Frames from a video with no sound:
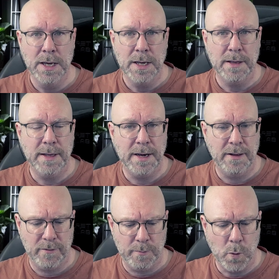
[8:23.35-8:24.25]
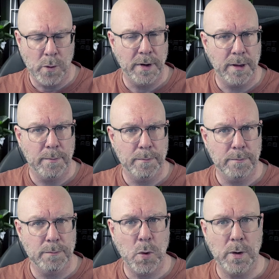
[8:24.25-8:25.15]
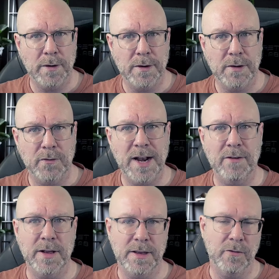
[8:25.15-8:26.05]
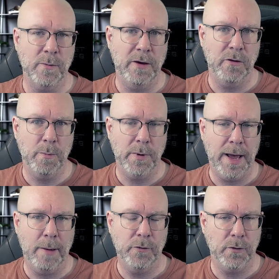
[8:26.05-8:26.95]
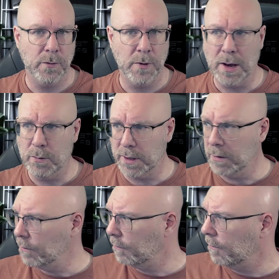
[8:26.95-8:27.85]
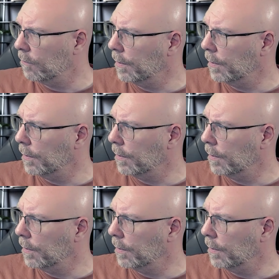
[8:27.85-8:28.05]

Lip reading: Then it's more relevant information perhaps on how you can use this one.